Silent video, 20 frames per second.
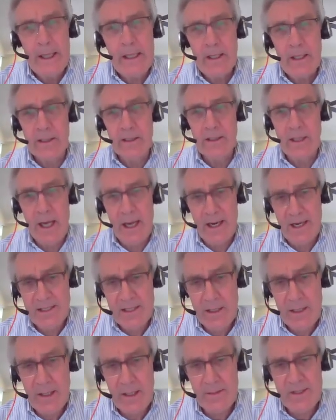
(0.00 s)
And a lot
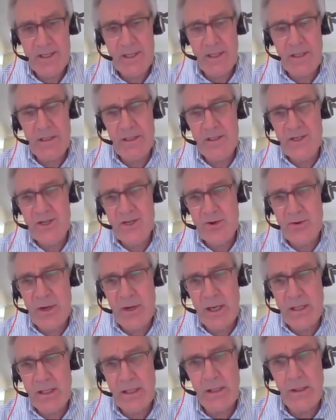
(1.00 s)
of times, the
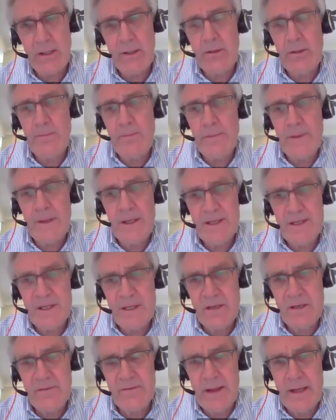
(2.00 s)
constraint here
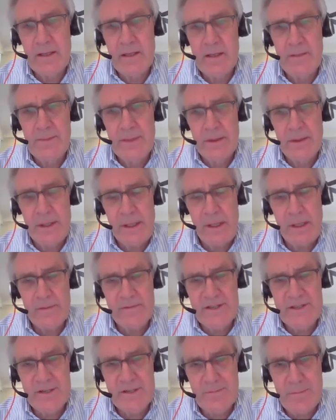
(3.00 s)
is the availability
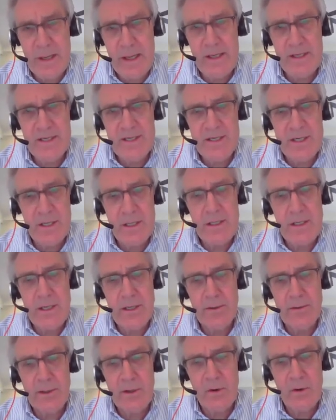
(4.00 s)
of space in
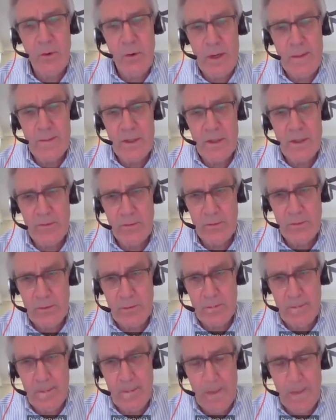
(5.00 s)
your equipment
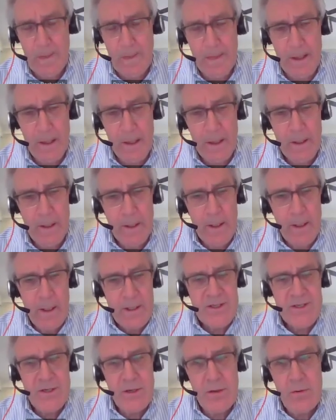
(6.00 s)
room.
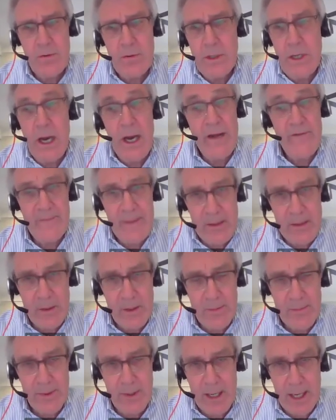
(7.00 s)
So I've been
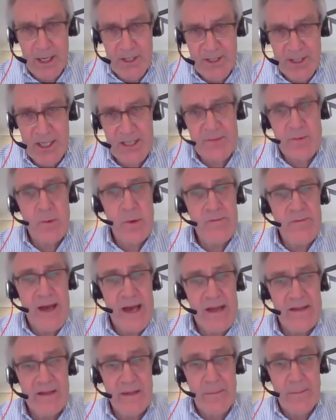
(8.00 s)
on projects where we've
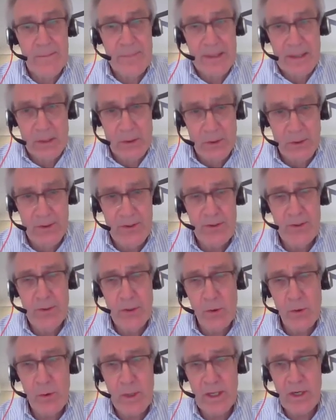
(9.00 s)
had to build
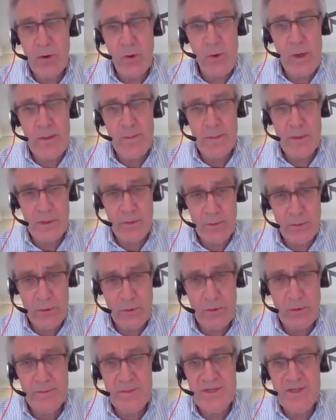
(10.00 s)
new equipment
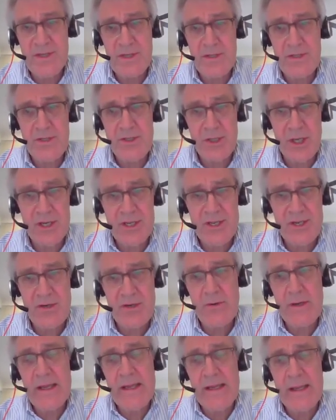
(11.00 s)
rooms just
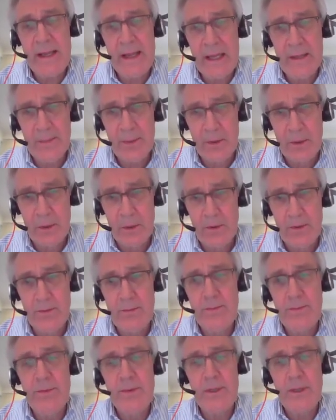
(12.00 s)
to
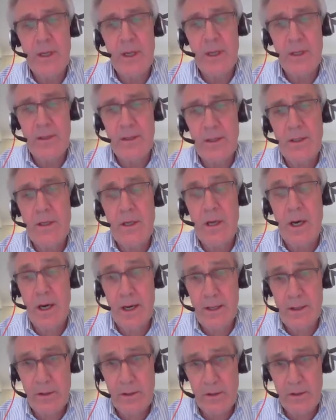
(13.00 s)
enable the, the
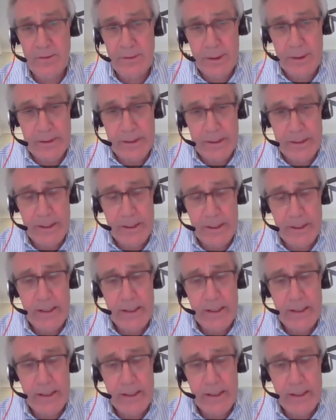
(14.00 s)
cutover.